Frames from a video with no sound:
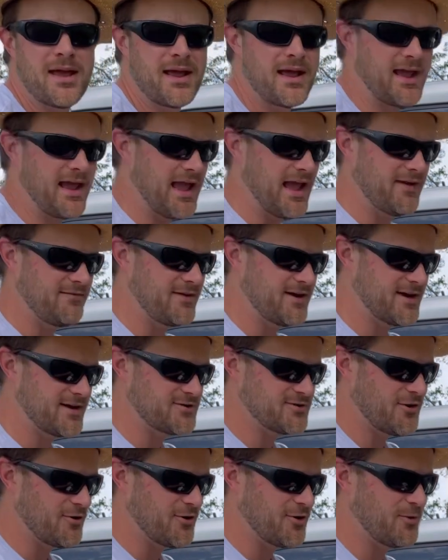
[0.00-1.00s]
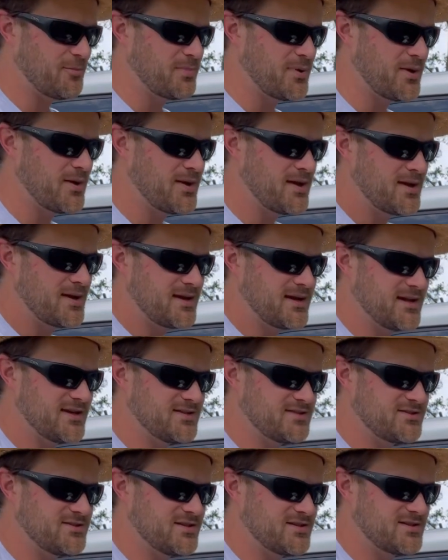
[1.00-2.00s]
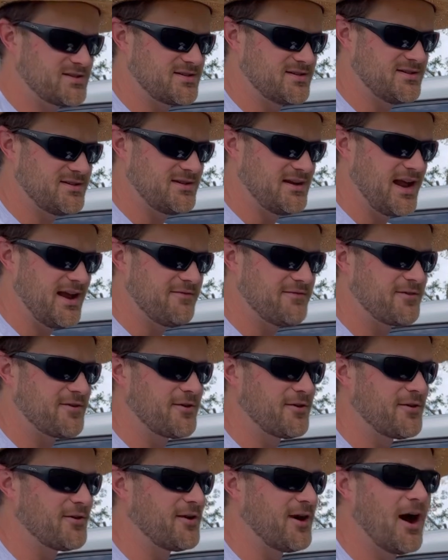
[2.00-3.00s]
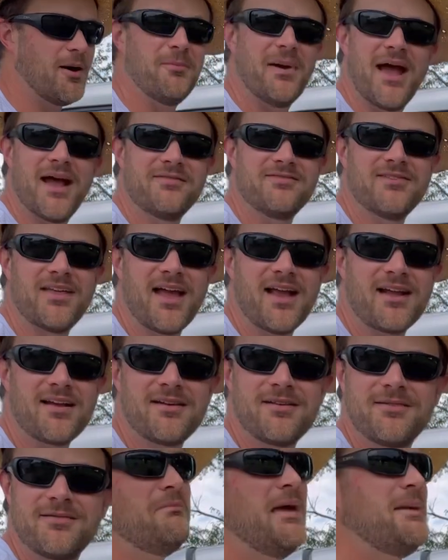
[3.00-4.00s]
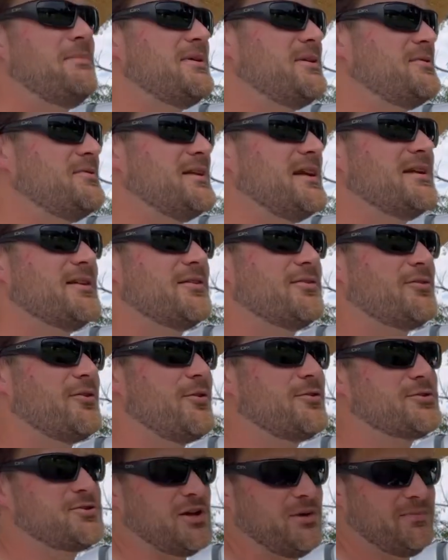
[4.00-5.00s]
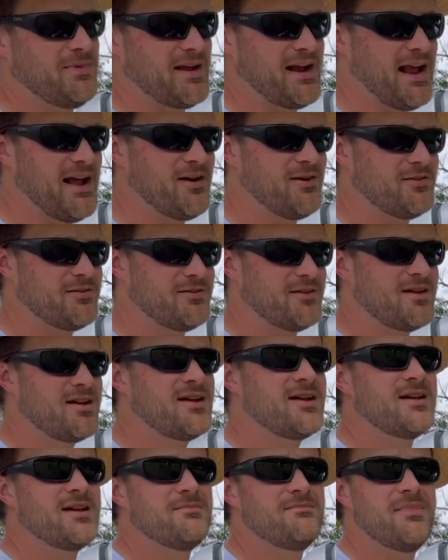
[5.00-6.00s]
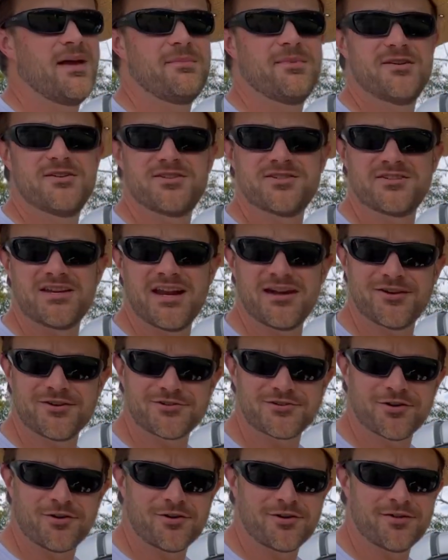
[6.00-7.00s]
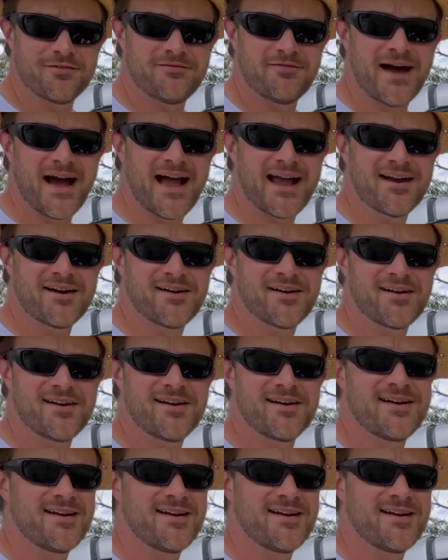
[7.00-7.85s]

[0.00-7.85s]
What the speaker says: having a tarp is just never a bad thing. Maybe you need to thaw something out. Maybe you just need to start a fire.